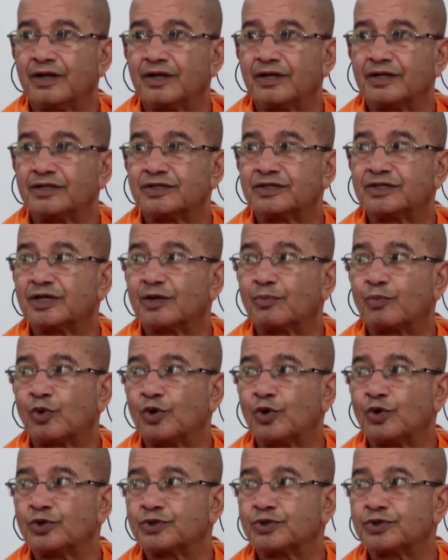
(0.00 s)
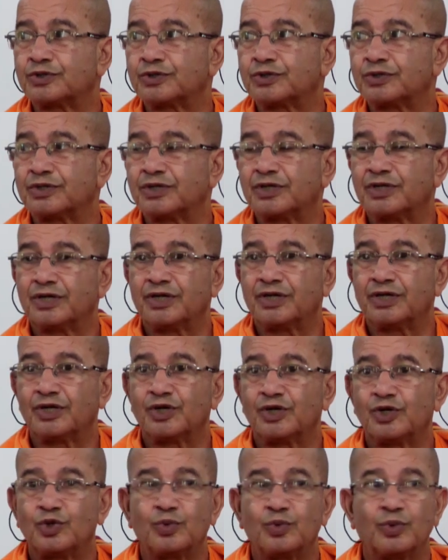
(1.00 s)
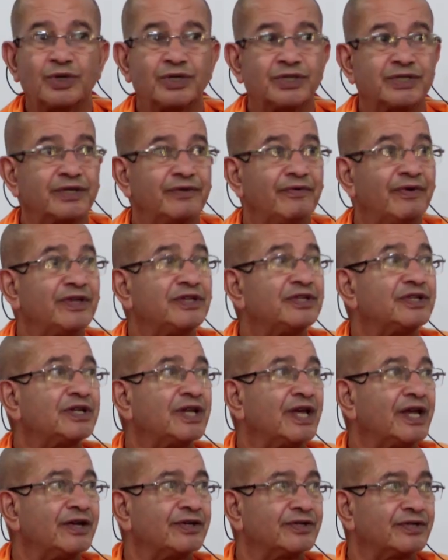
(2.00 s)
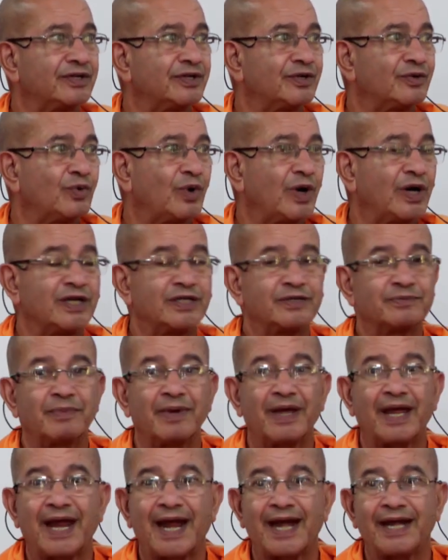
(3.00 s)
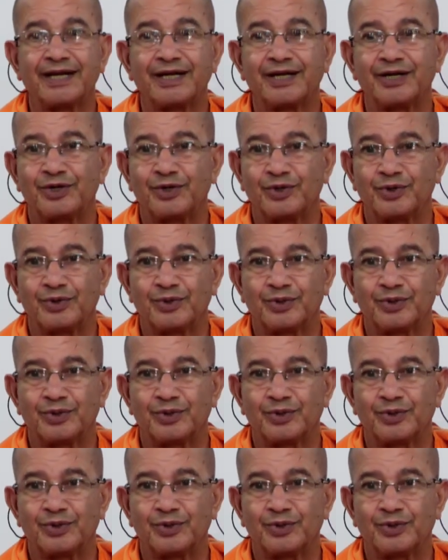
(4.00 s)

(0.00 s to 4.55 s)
Suppose towards the vegetation, what is my attitude?